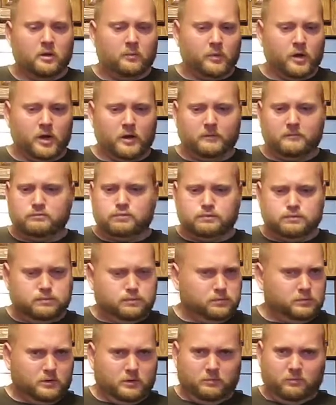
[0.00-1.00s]
But
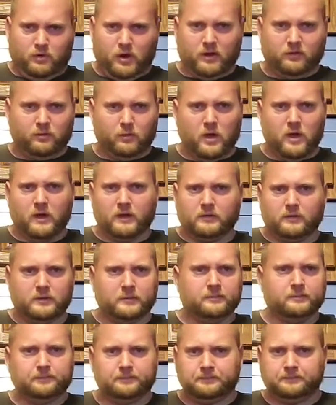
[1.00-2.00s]
price-wise,
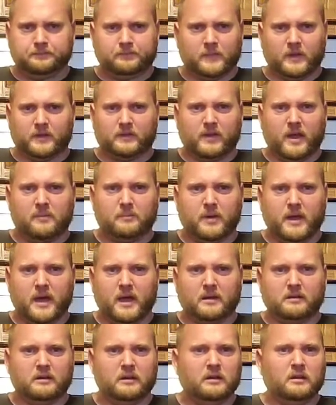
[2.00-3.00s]
it's not
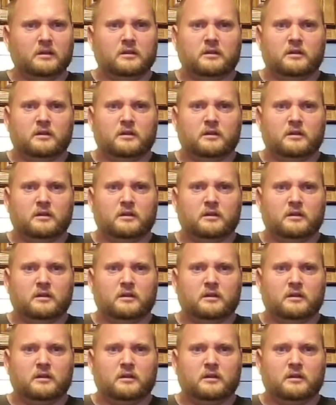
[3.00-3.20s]
bad.